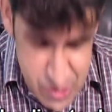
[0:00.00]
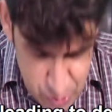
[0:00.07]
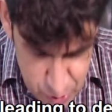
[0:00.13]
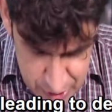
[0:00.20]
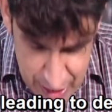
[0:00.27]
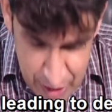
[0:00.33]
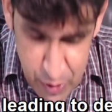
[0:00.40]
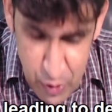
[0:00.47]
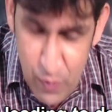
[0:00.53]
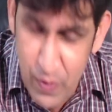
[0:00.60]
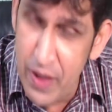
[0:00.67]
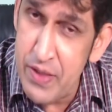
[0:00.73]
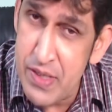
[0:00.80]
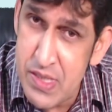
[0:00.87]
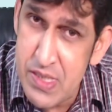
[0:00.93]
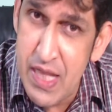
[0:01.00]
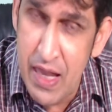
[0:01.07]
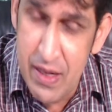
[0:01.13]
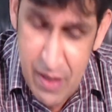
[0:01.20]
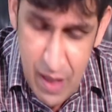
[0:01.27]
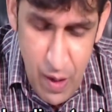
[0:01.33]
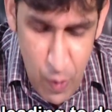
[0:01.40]
So now you
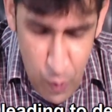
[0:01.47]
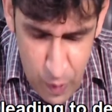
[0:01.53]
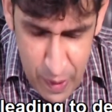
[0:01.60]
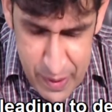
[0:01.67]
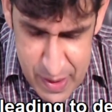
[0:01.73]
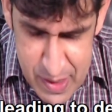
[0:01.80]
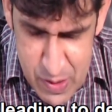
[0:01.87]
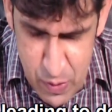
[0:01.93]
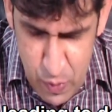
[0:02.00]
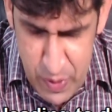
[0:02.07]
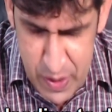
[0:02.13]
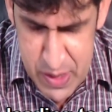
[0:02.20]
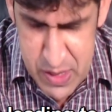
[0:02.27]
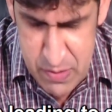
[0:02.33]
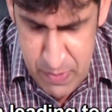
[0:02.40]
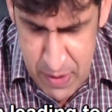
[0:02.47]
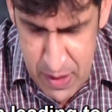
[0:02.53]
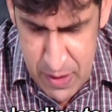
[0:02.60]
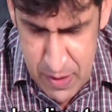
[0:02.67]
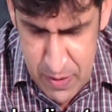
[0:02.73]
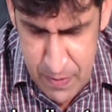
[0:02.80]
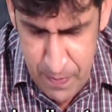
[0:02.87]
understand what these words
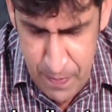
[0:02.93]
mean.